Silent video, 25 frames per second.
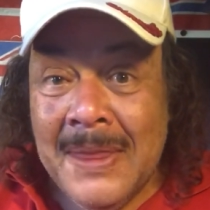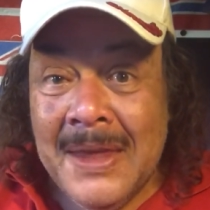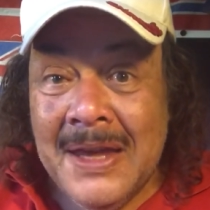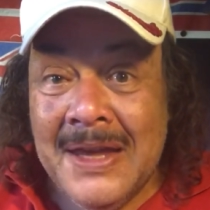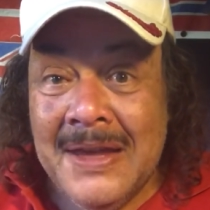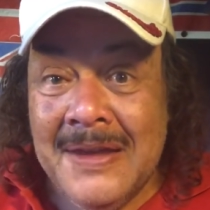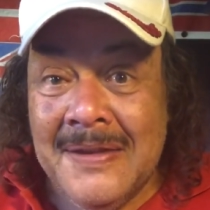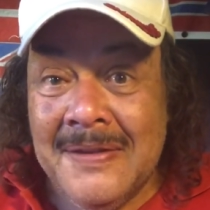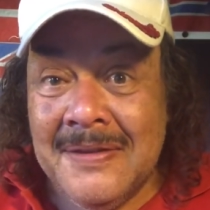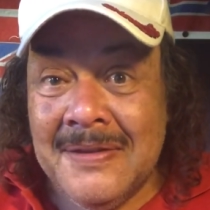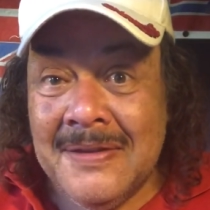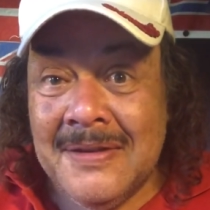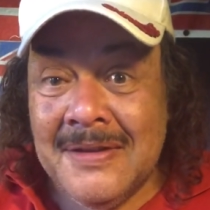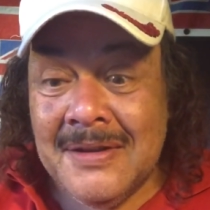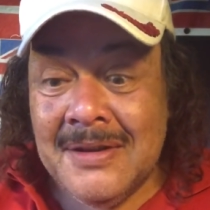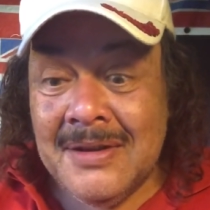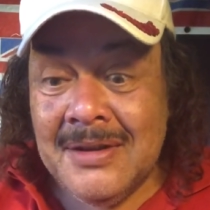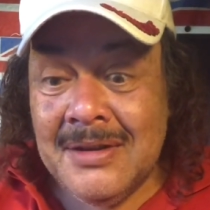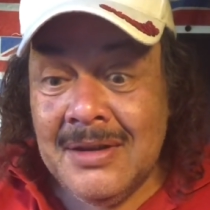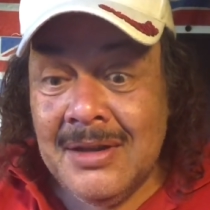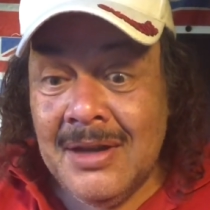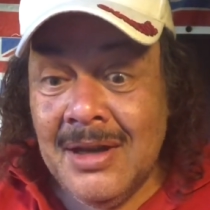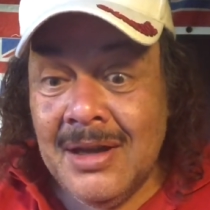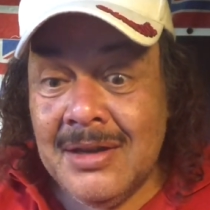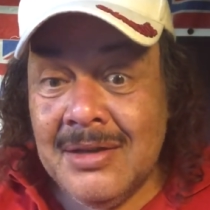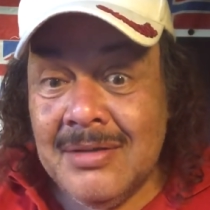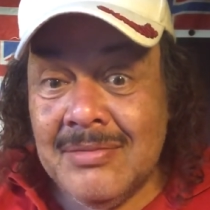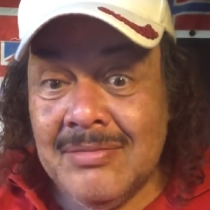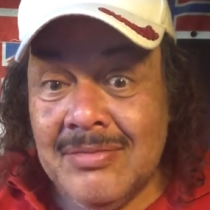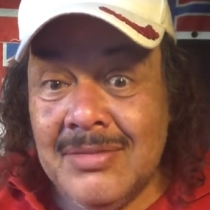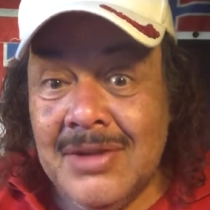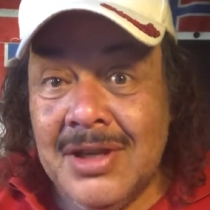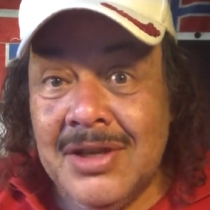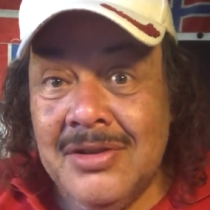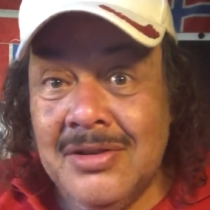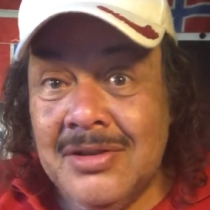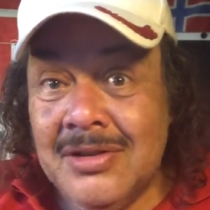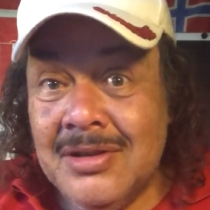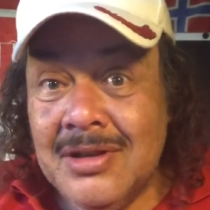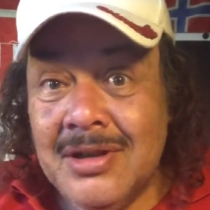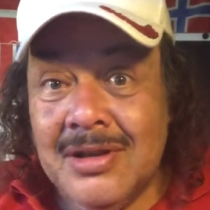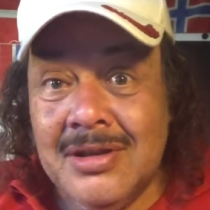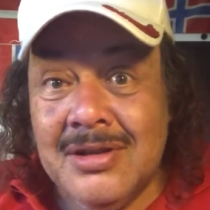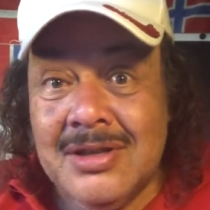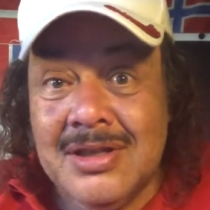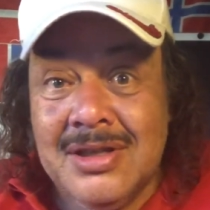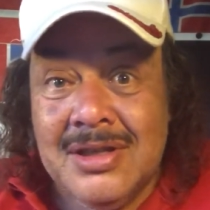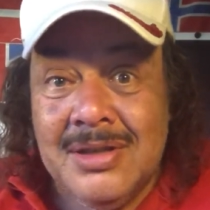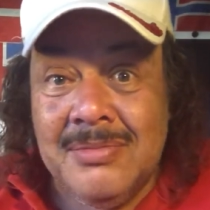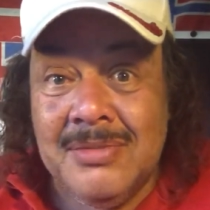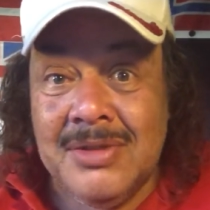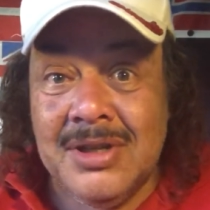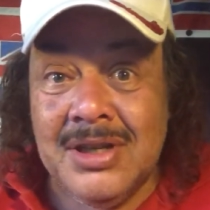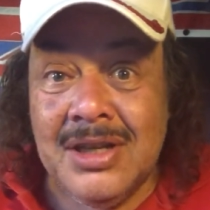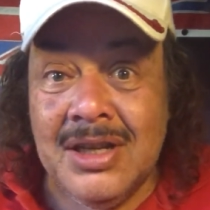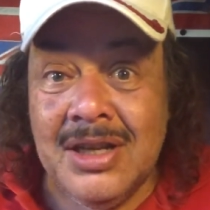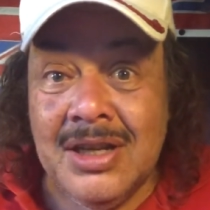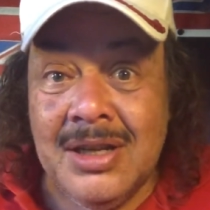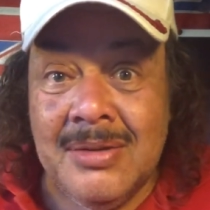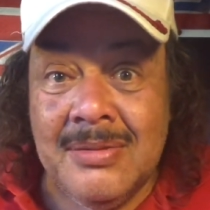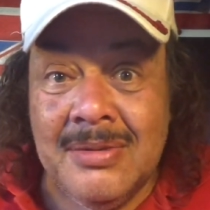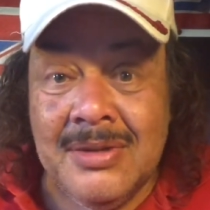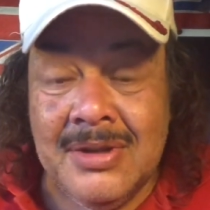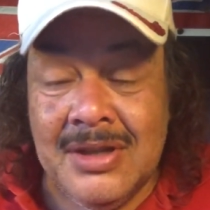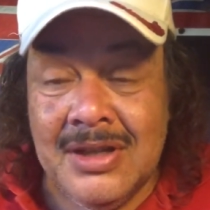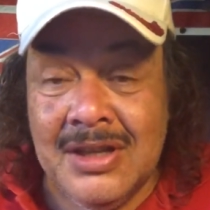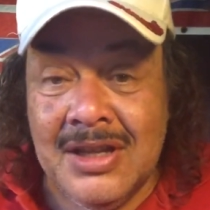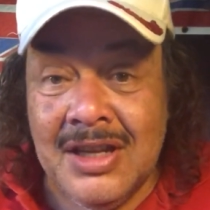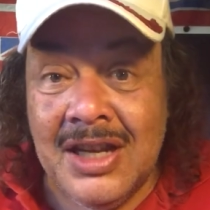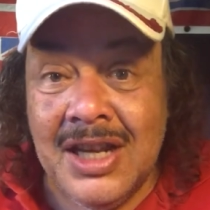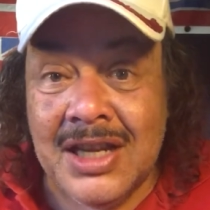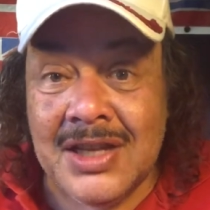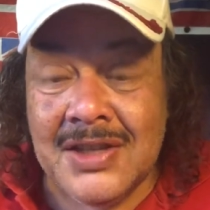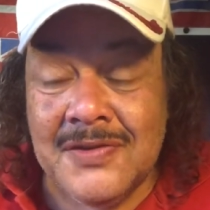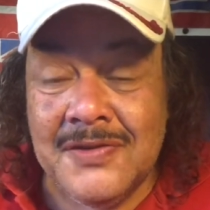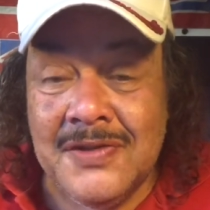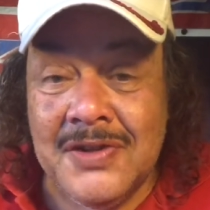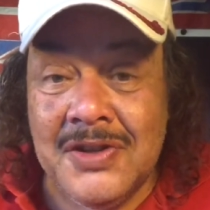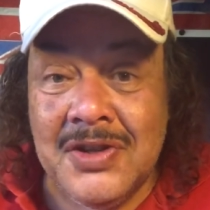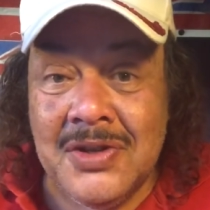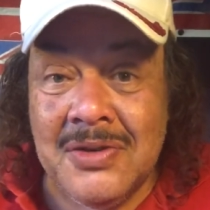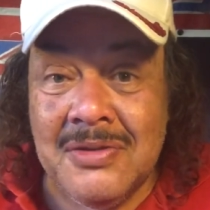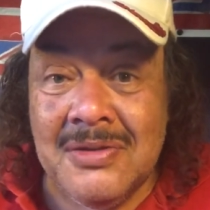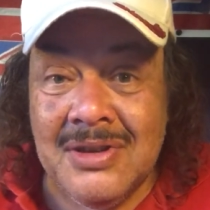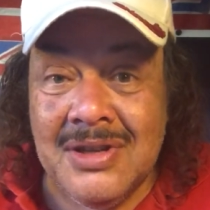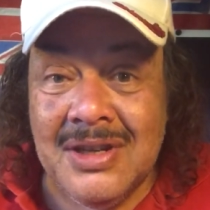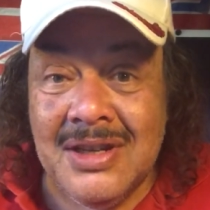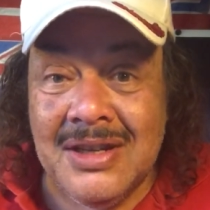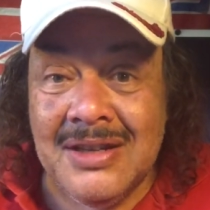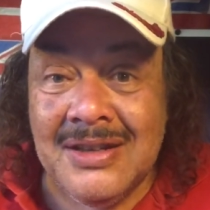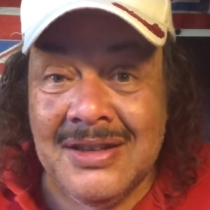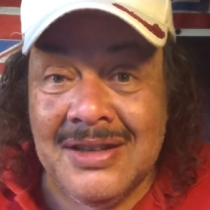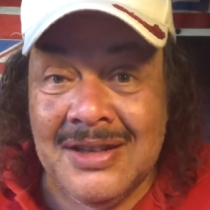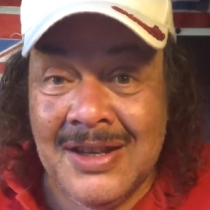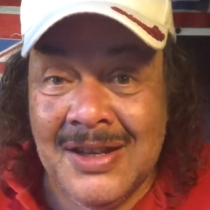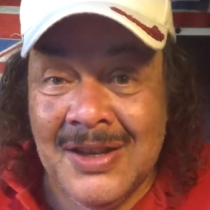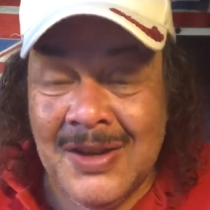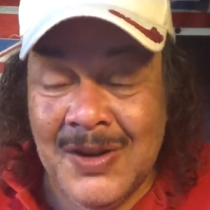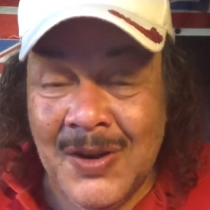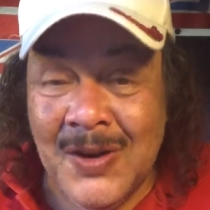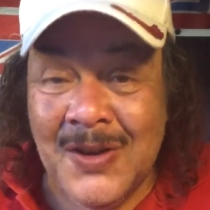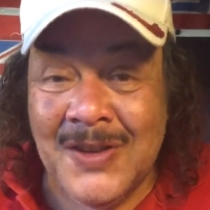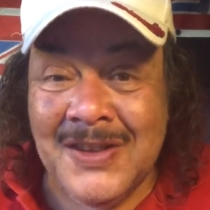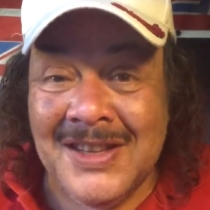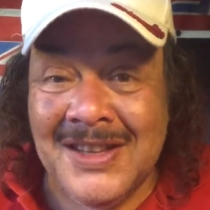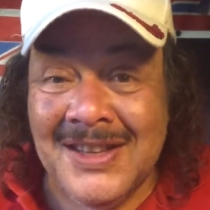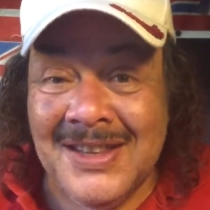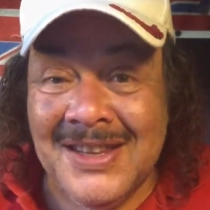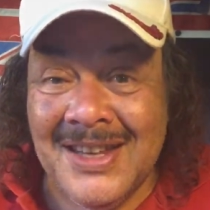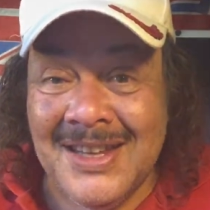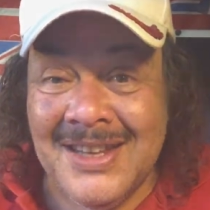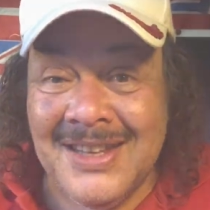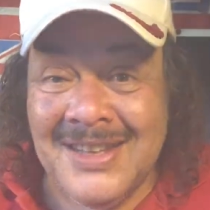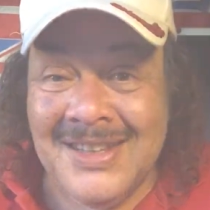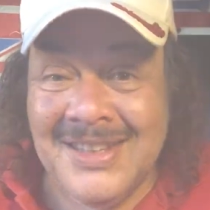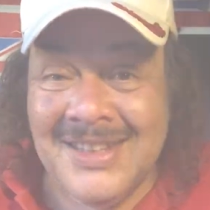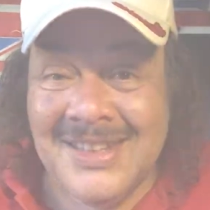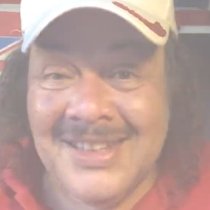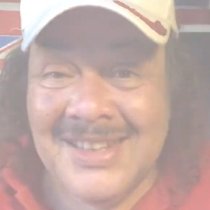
and uh, yeah then you're gonna see me in the next video again. Until then.